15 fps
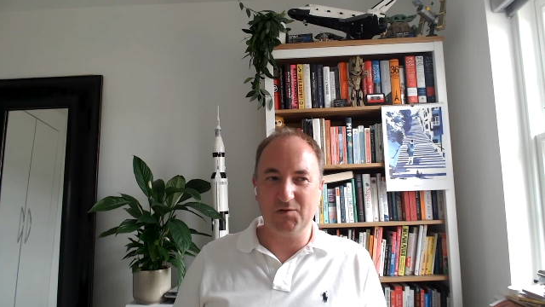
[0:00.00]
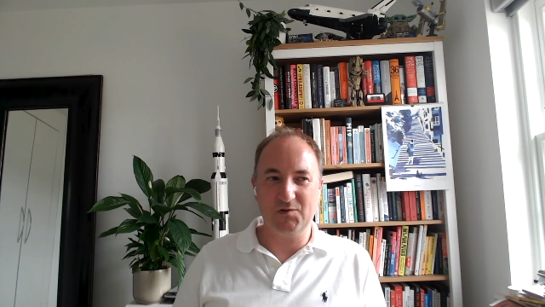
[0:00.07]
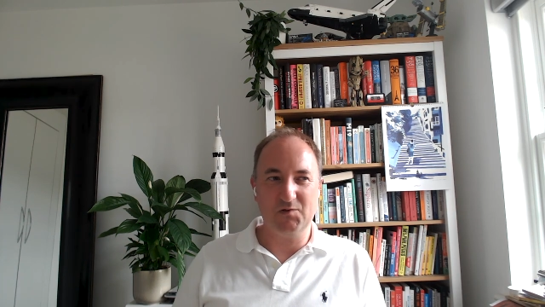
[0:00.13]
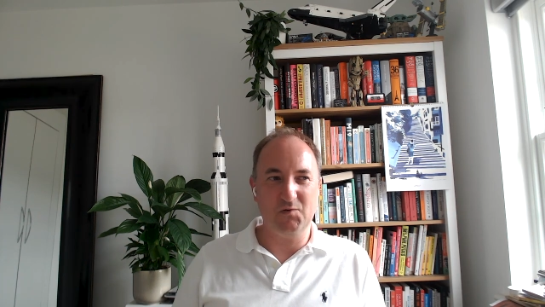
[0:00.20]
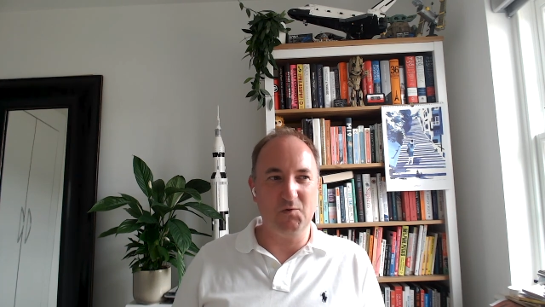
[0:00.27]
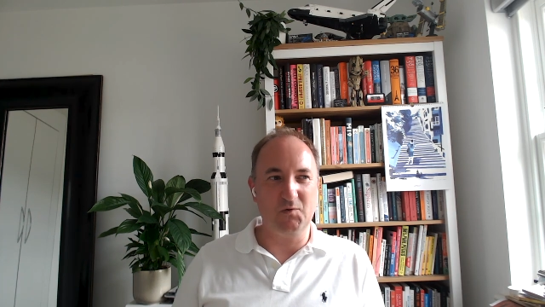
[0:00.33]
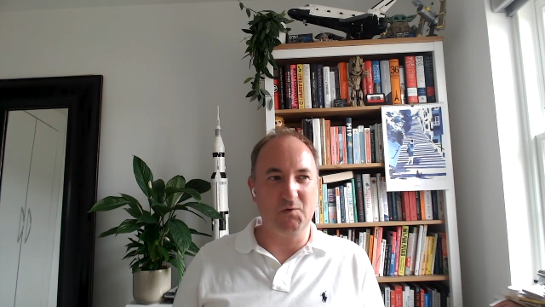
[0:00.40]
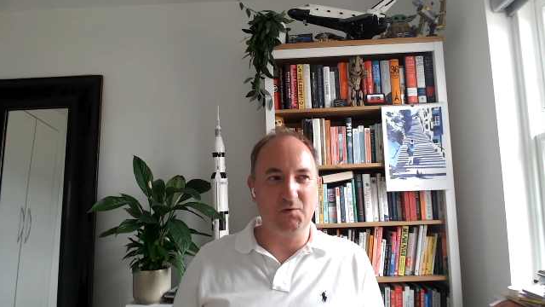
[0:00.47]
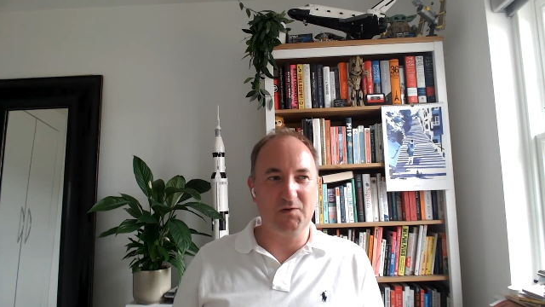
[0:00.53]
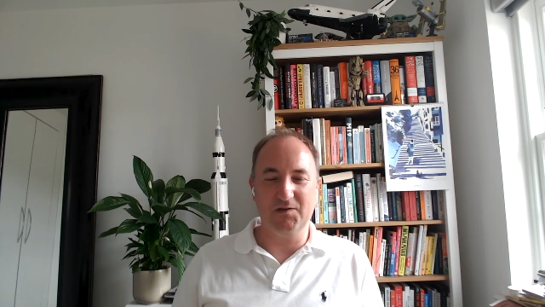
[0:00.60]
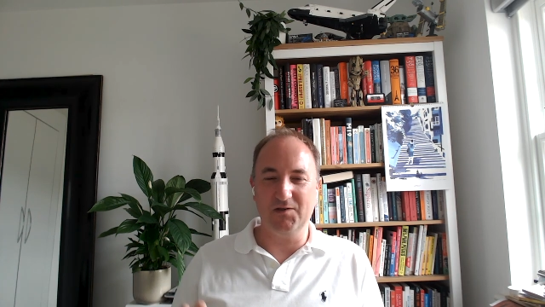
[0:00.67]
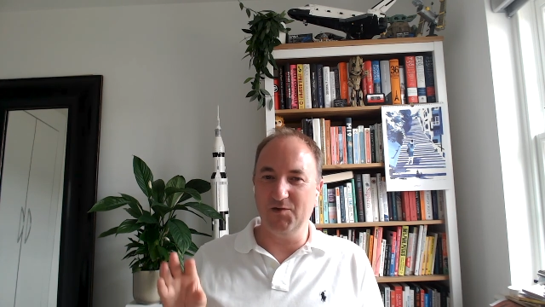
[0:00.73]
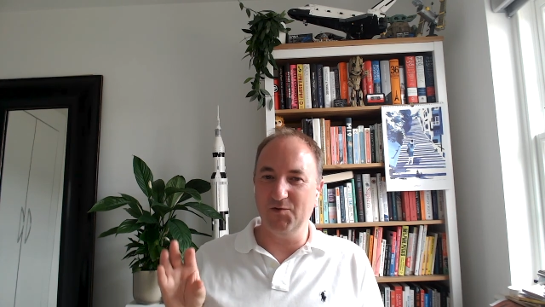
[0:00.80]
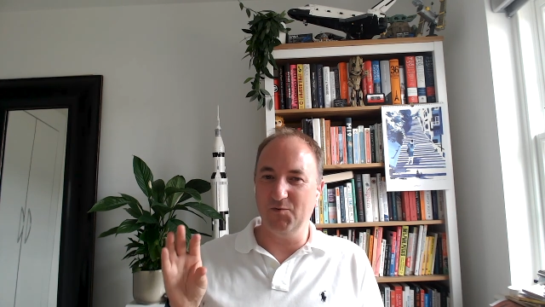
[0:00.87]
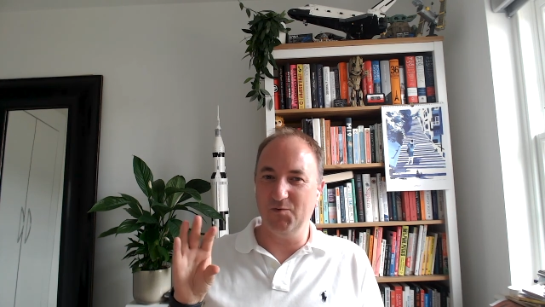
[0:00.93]
talk
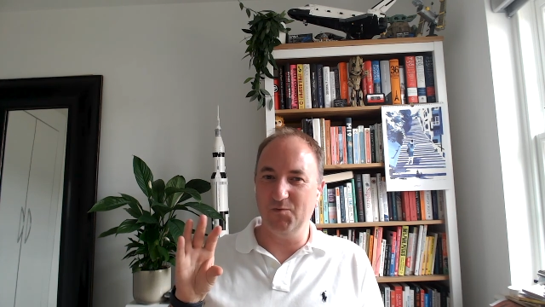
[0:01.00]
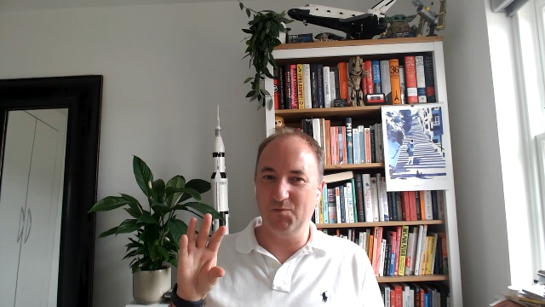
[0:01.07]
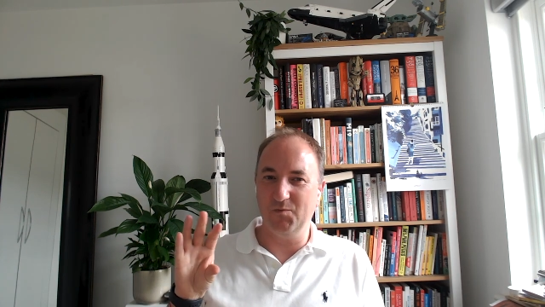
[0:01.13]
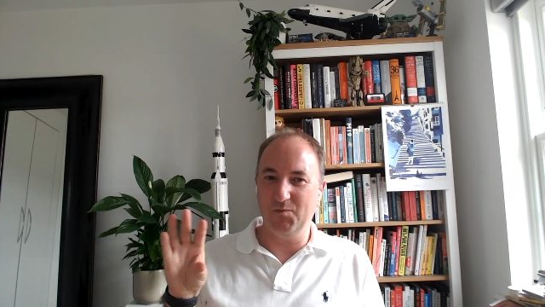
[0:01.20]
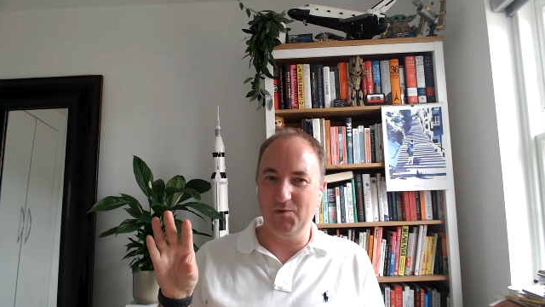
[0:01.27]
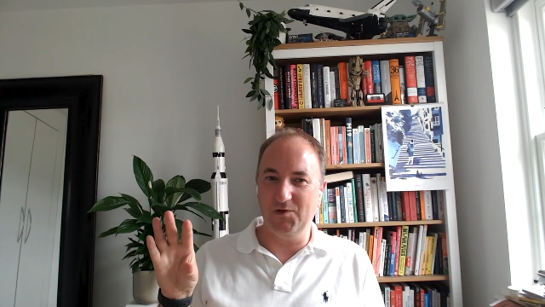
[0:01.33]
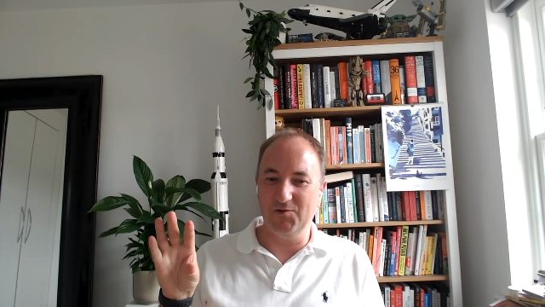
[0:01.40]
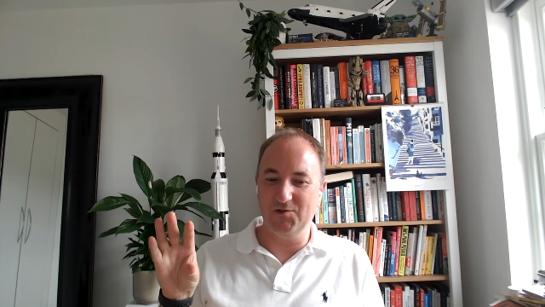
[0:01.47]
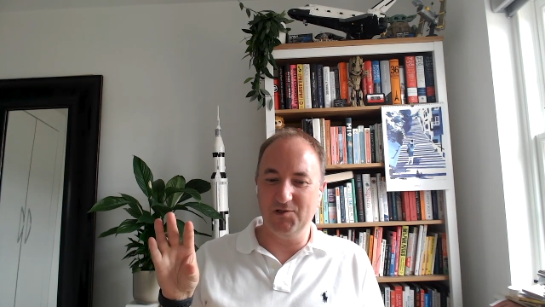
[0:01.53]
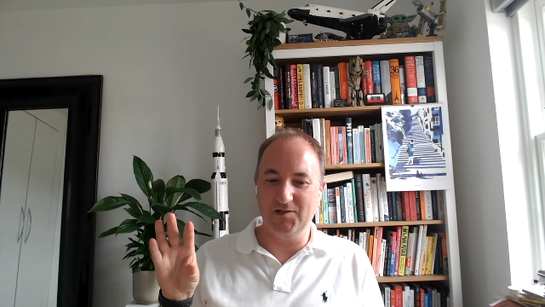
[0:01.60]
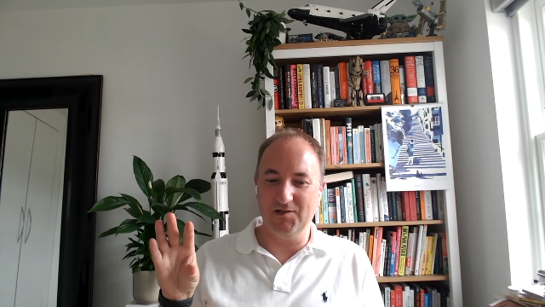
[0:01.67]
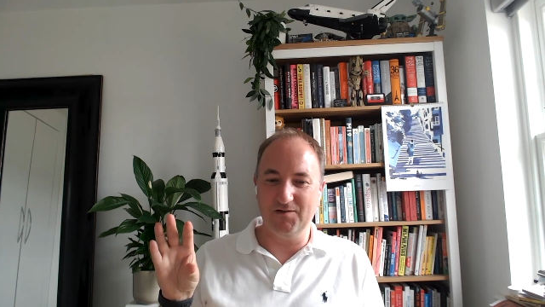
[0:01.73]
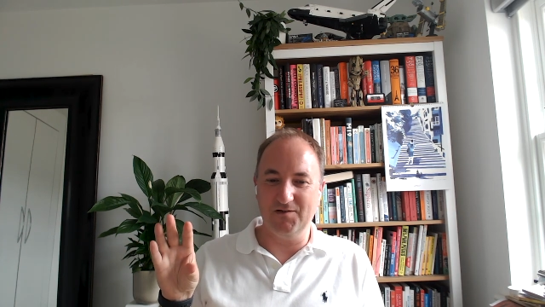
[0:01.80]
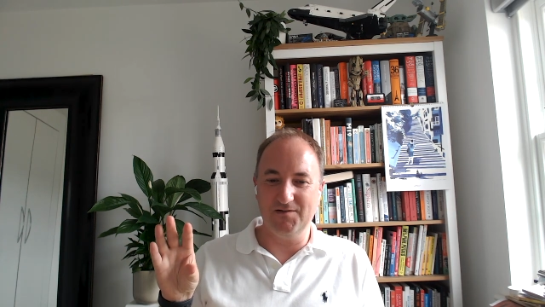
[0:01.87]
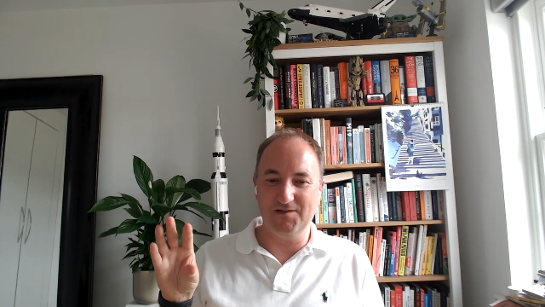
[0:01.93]
that you
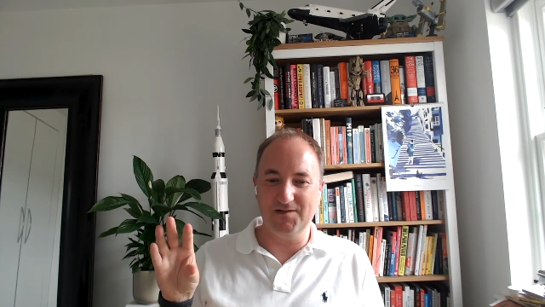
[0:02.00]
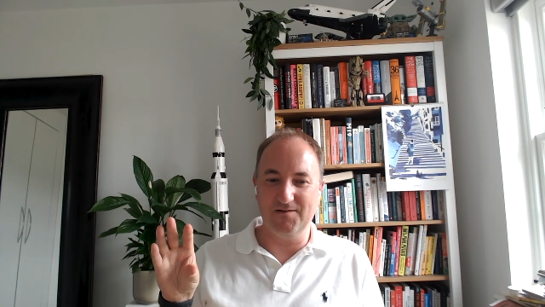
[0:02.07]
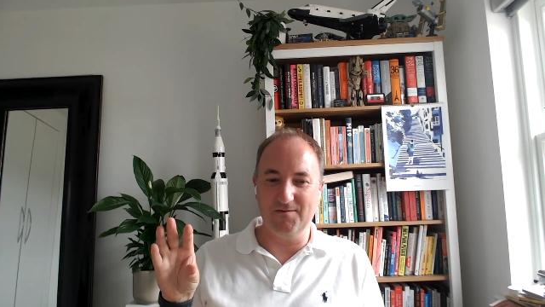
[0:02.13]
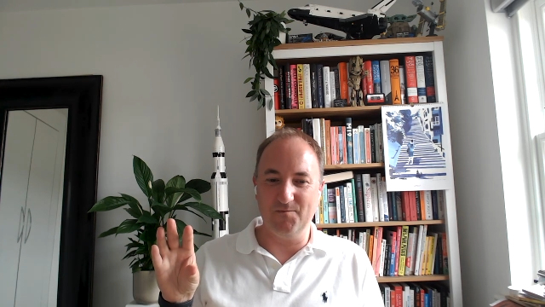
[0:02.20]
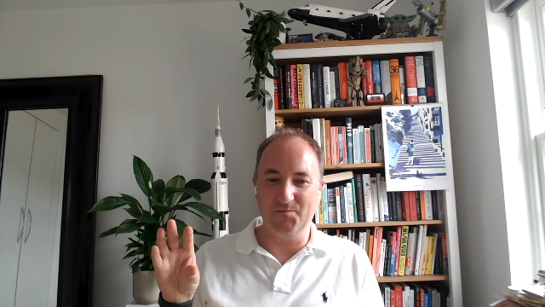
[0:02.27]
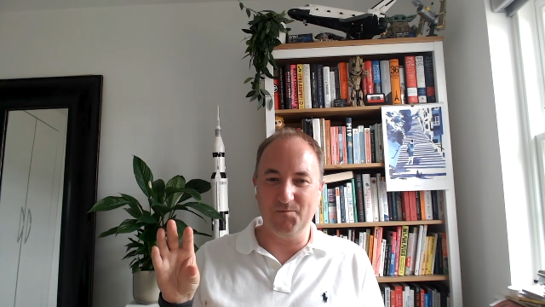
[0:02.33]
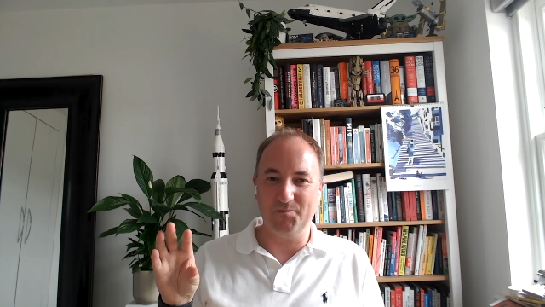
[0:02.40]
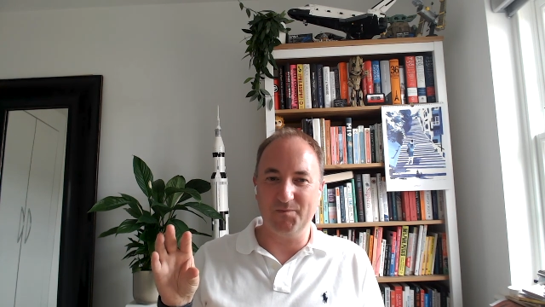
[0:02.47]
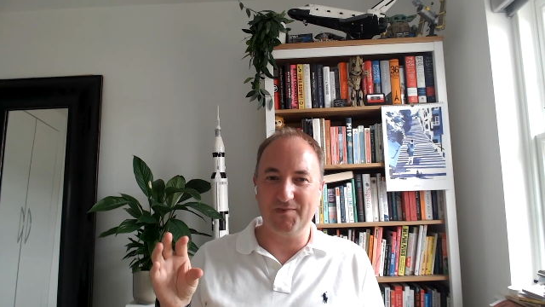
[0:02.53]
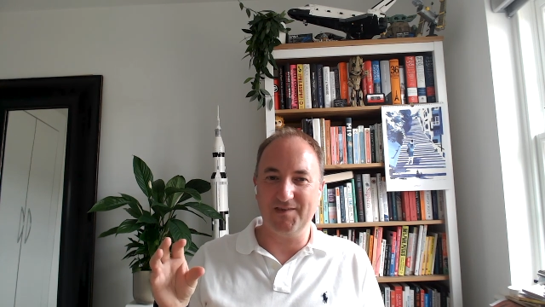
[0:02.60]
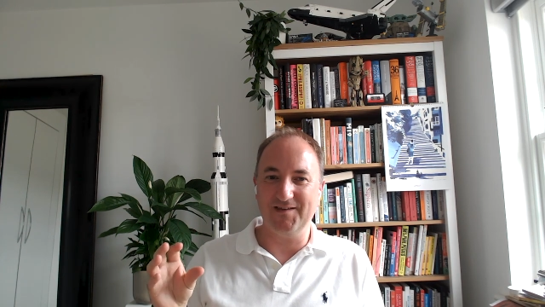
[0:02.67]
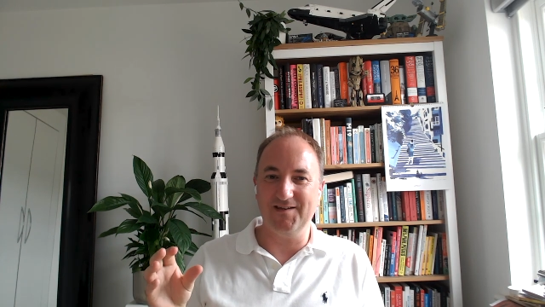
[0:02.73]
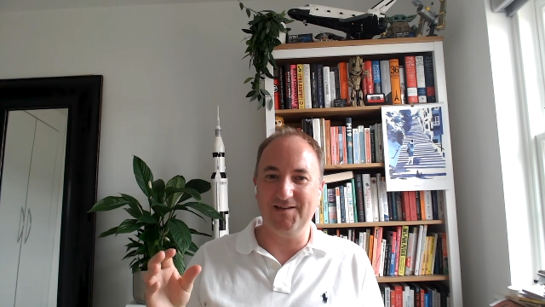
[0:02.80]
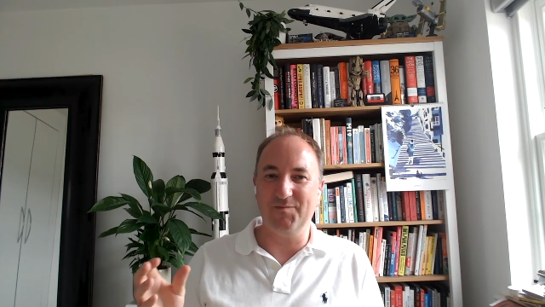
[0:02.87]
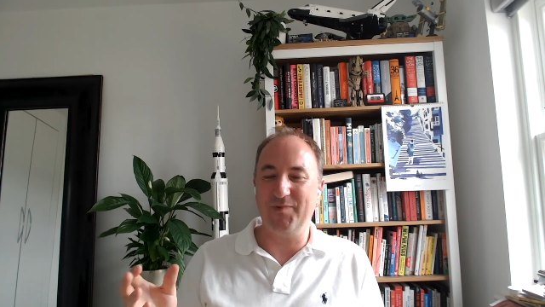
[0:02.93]
showed
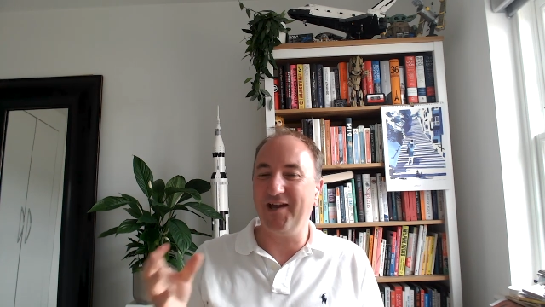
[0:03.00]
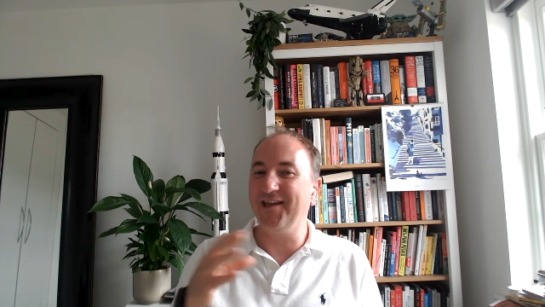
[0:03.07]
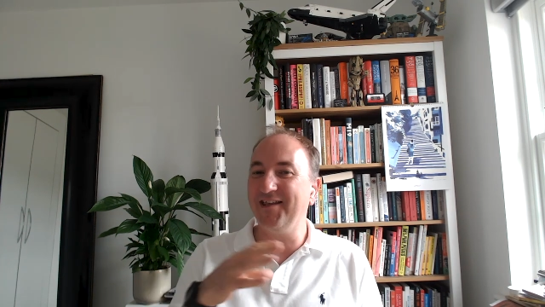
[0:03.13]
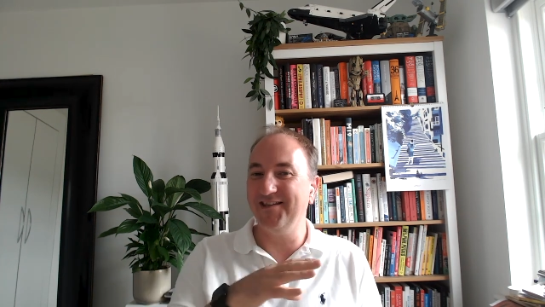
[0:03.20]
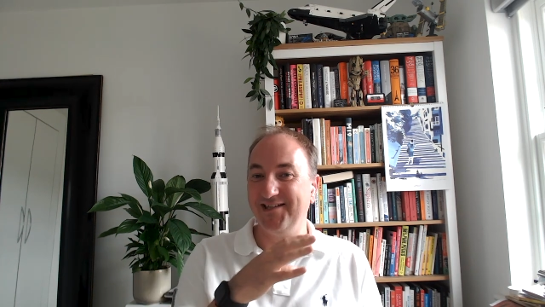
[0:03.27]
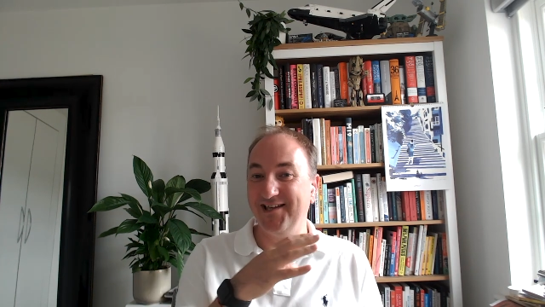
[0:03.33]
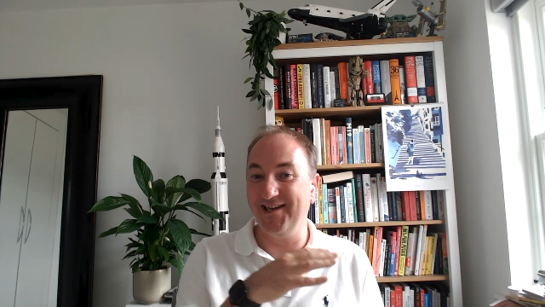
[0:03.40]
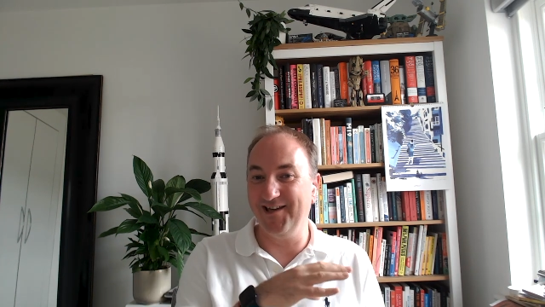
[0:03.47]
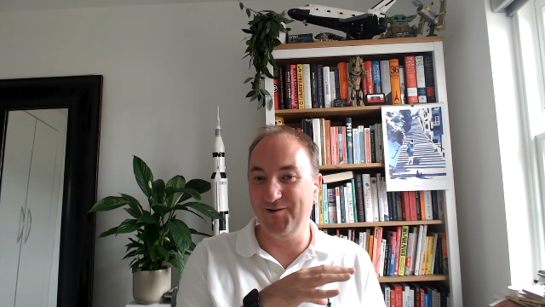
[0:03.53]
back in the day.